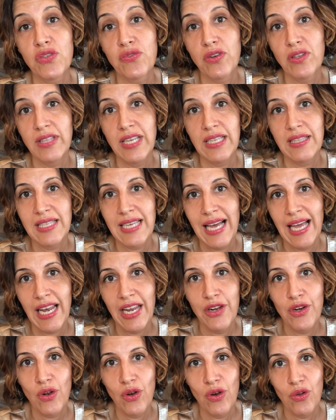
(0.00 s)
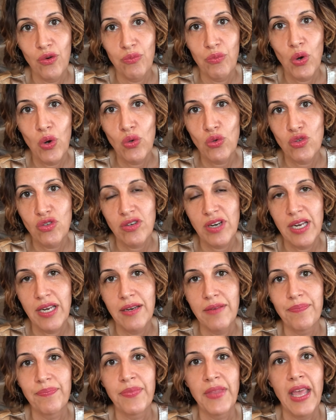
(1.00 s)
for that Tylenol or
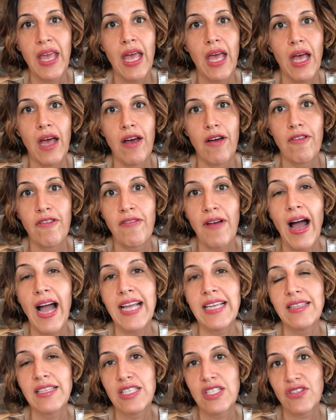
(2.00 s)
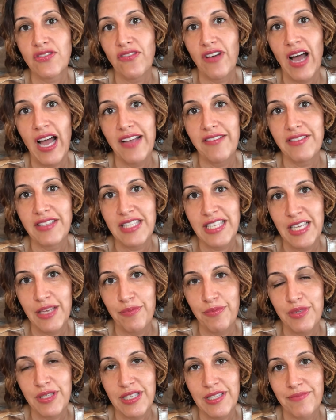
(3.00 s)
Motrin, find these 5
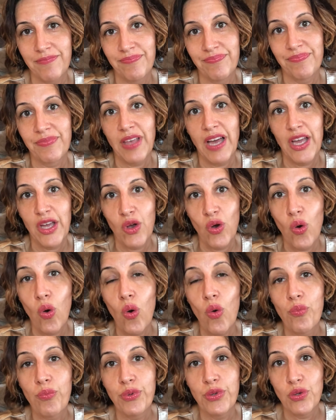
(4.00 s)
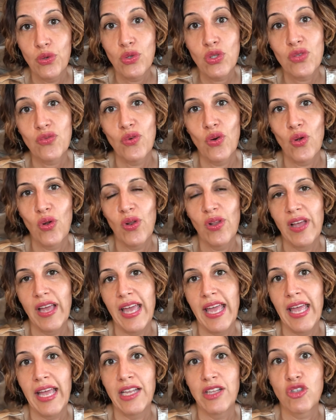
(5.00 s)
tips I hope useful
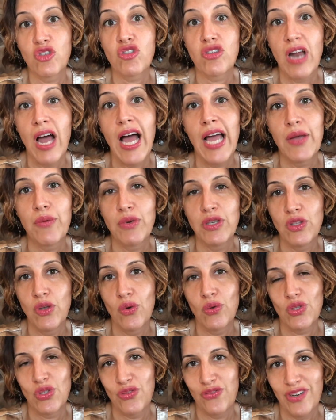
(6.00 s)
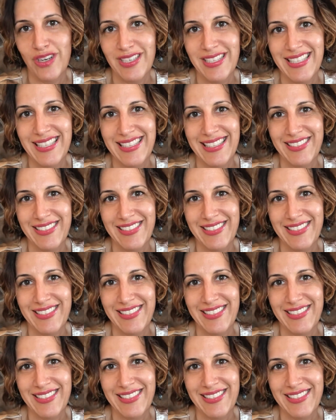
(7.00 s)
and try with those first.